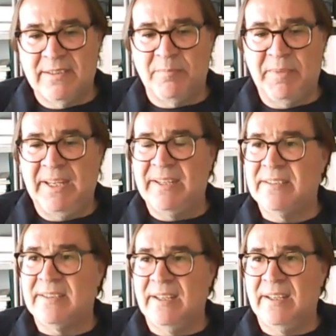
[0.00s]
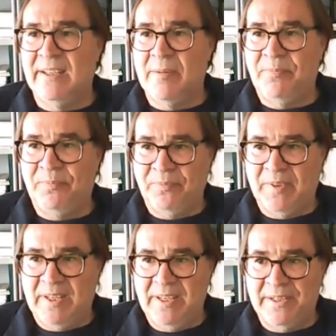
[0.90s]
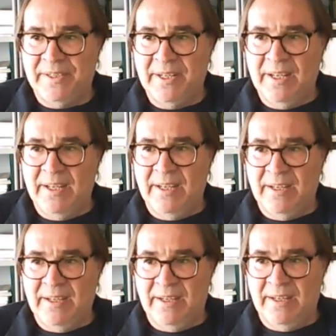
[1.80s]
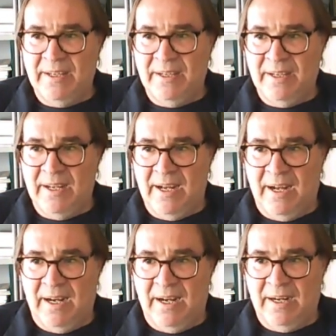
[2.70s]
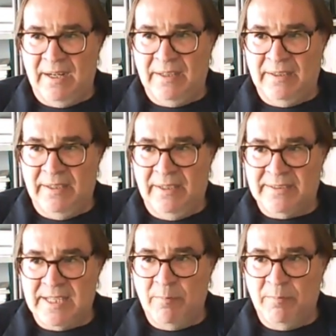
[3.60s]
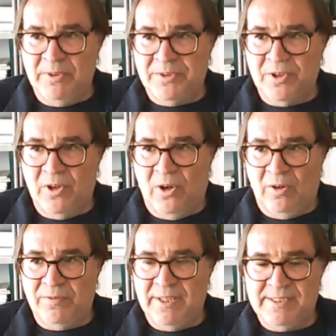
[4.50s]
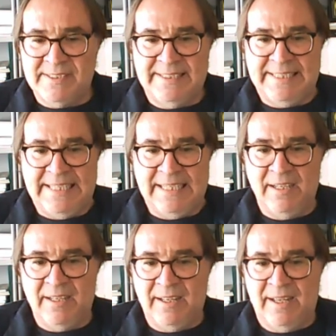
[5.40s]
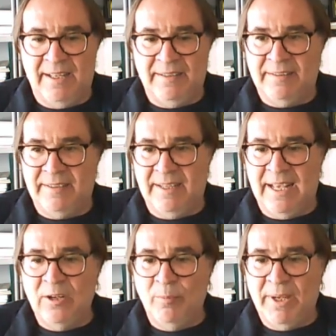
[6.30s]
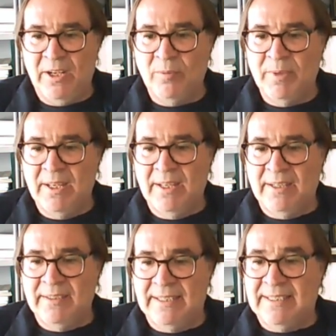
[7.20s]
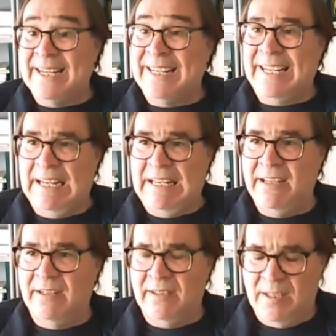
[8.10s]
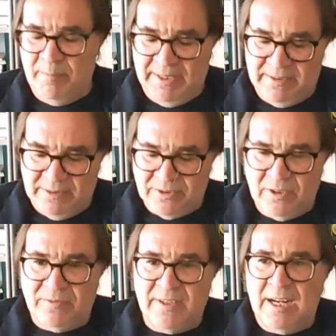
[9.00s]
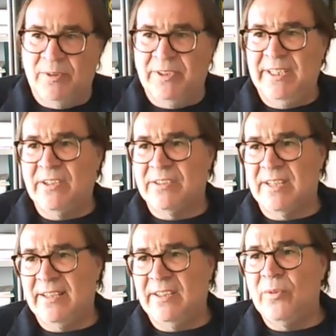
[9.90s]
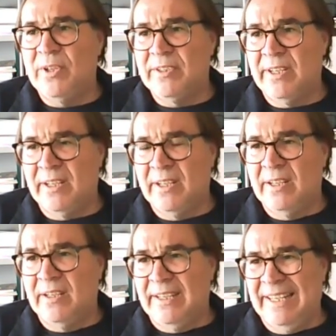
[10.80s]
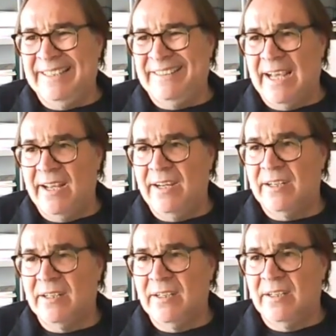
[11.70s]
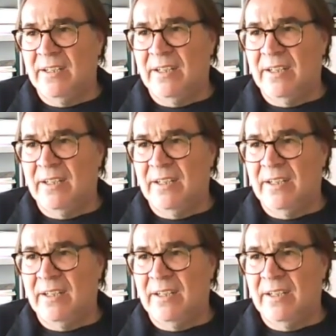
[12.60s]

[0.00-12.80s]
That means here are the examples of steel and aluminium that are clear emitters of carbon dioxide during the entire